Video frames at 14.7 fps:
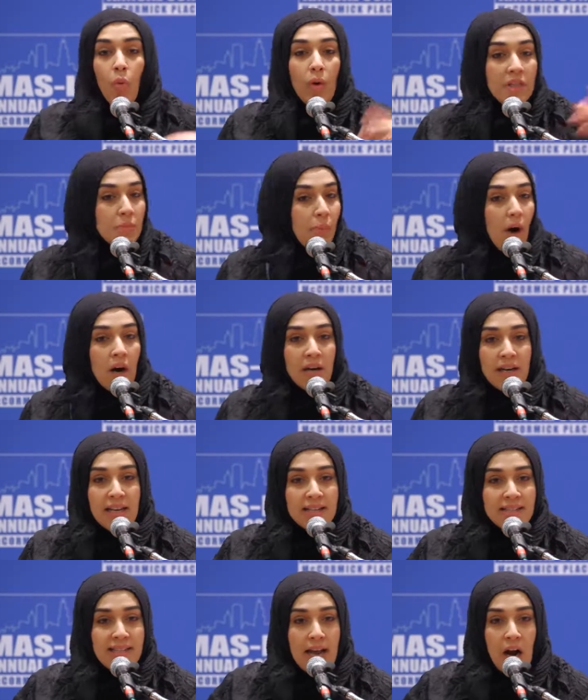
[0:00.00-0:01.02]
which
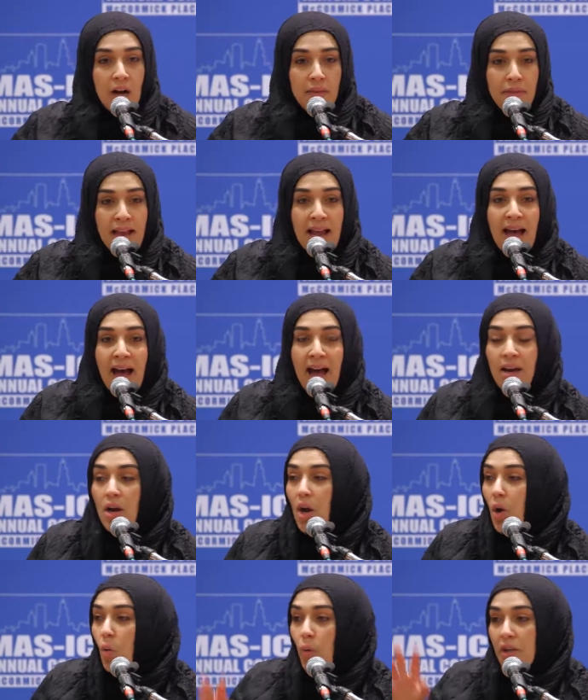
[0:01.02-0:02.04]
parties are they at,
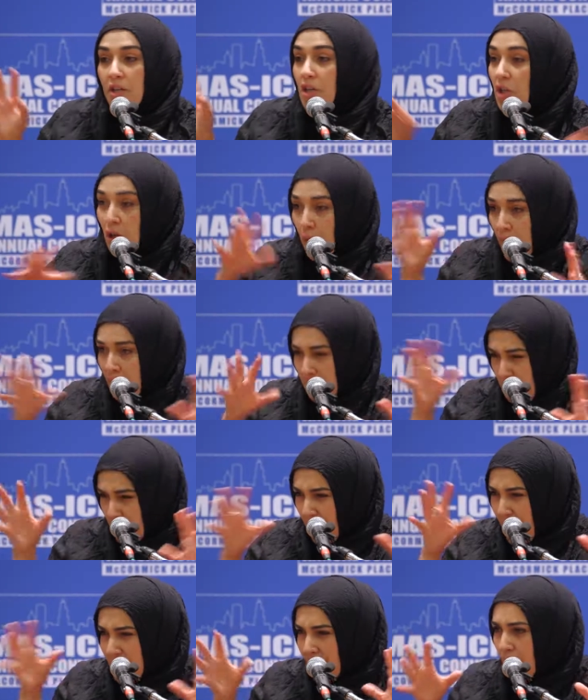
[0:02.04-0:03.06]
with, you know what, do you
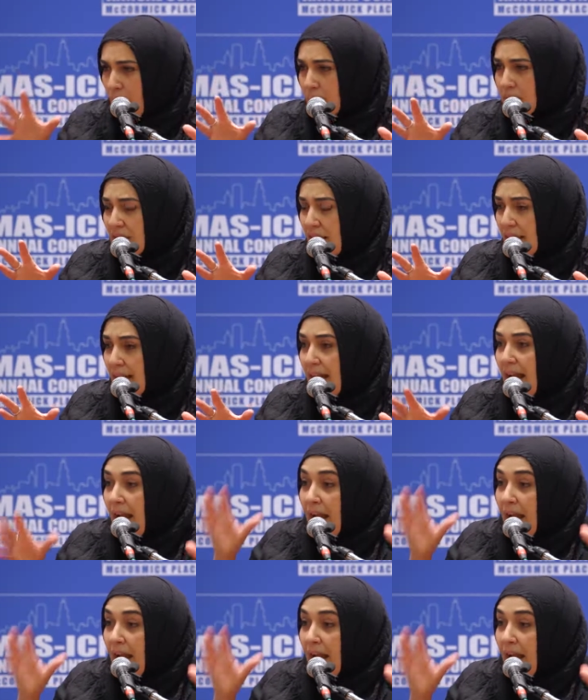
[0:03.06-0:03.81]
guys get what I'm saying?